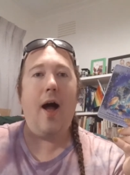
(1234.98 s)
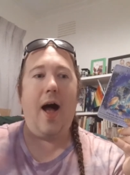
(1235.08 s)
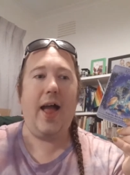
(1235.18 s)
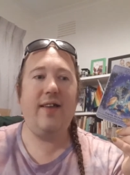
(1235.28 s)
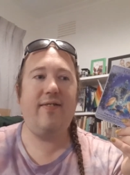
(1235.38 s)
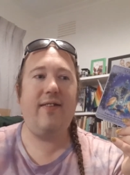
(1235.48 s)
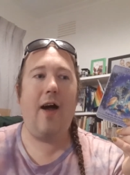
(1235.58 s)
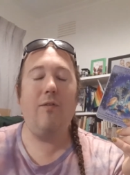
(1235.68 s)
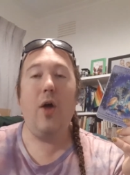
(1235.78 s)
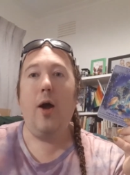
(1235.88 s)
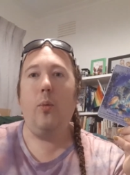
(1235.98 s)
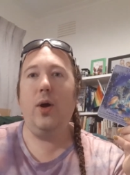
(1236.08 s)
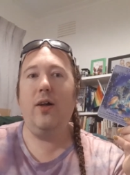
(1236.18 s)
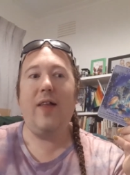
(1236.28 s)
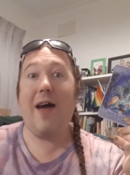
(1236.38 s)
higher self,
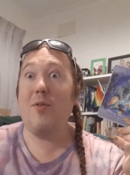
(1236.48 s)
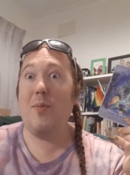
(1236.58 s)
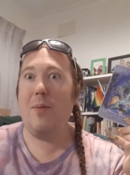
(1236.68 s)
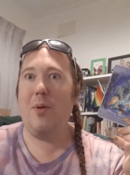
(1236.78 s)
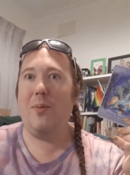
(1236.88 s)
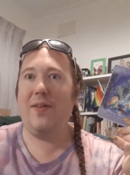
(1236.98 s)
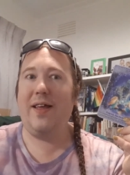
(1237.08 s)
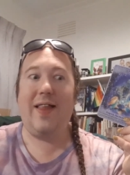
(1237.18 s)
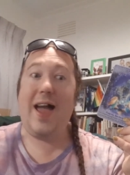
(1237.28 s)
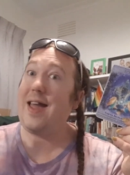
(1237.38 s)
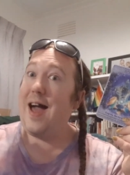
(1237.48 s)
will have a moment where they're like,